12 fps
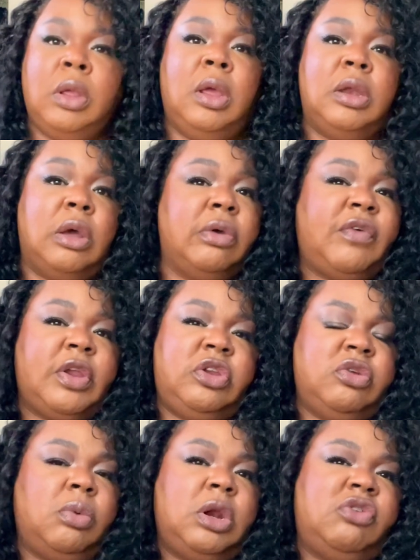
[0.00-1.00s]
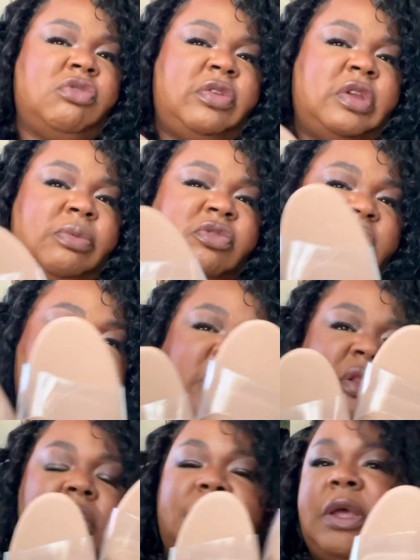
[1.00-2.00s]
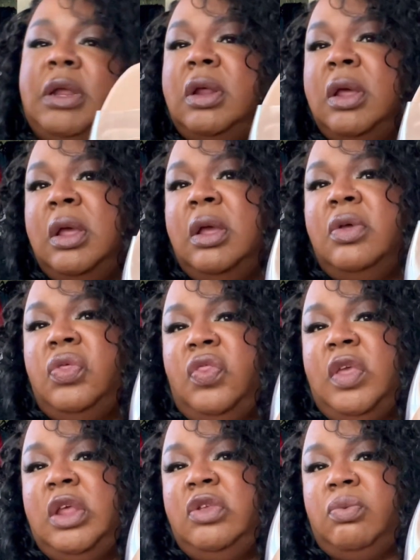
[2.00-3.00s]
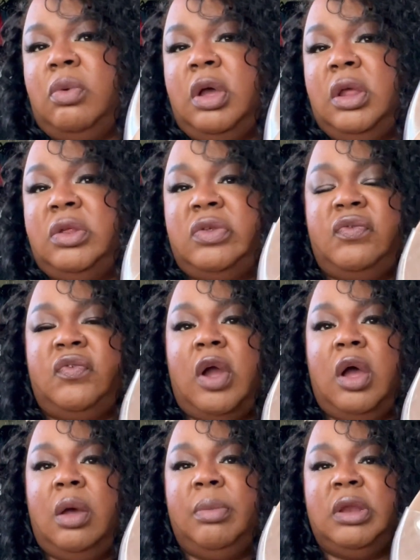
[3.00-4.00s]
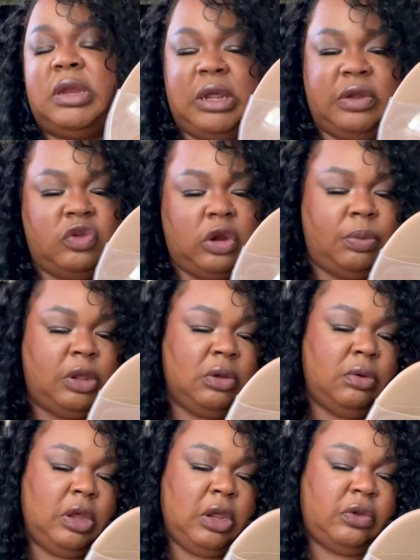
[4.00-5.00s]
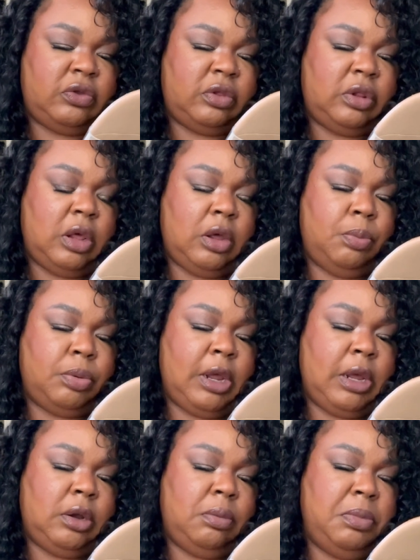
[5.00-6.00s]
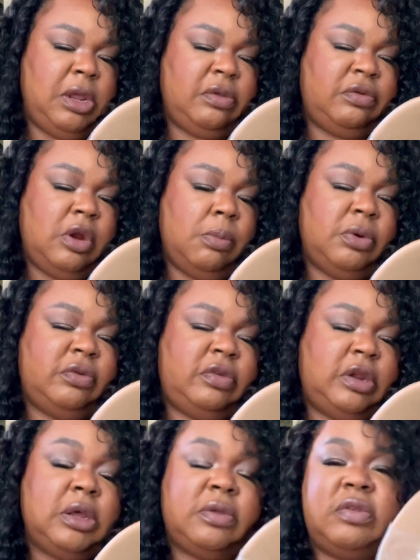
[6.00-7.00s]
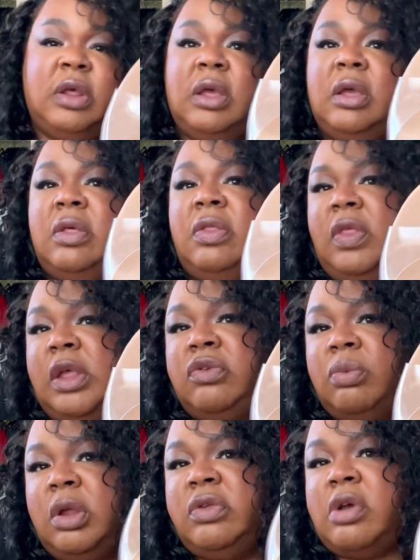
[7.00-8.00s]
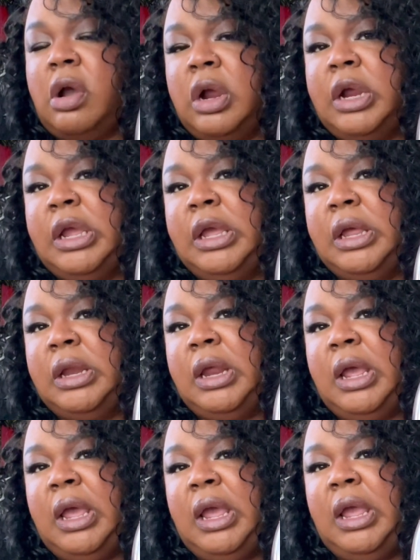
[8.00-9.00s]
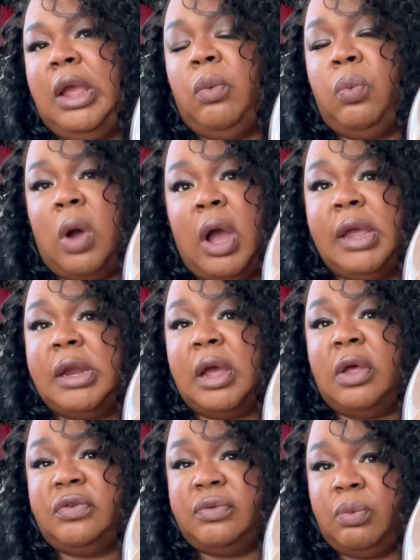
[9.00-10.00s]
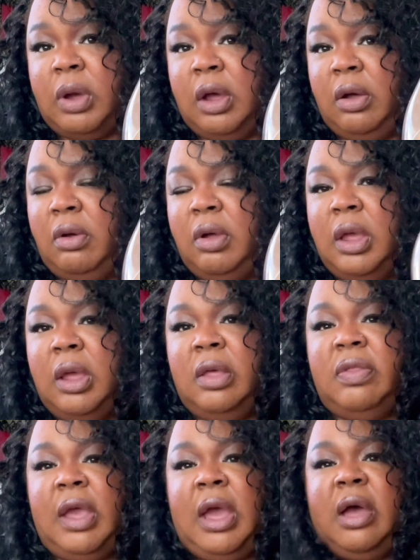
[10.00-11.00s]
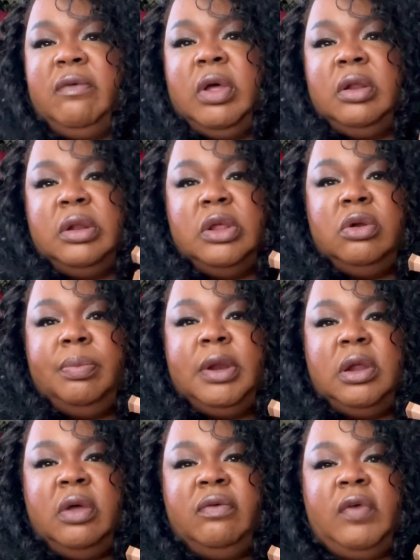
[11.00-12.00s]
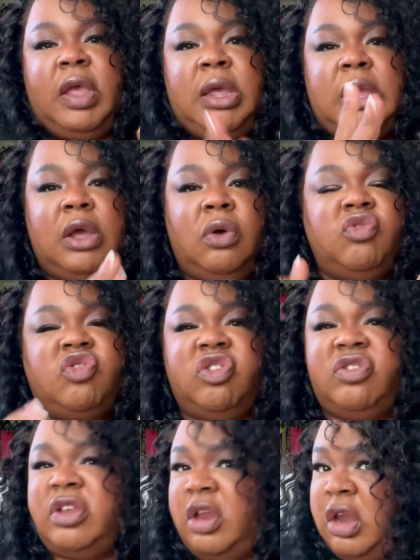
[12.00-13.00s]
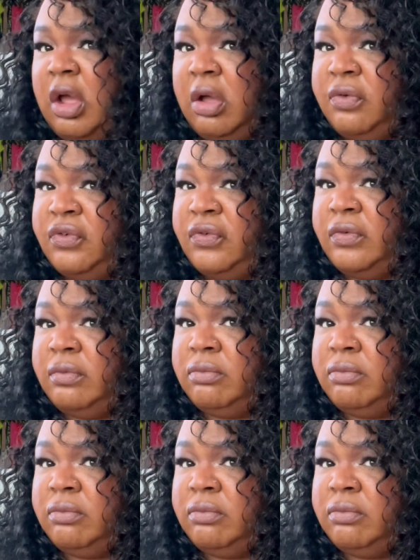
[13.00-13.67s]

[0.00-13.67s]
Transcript: Now, if I do want to dress up just a little bit, these ones from DSW, it's the brand Mix number 6. These ones are in a wide as well. They have a little bit of a heel, just enough.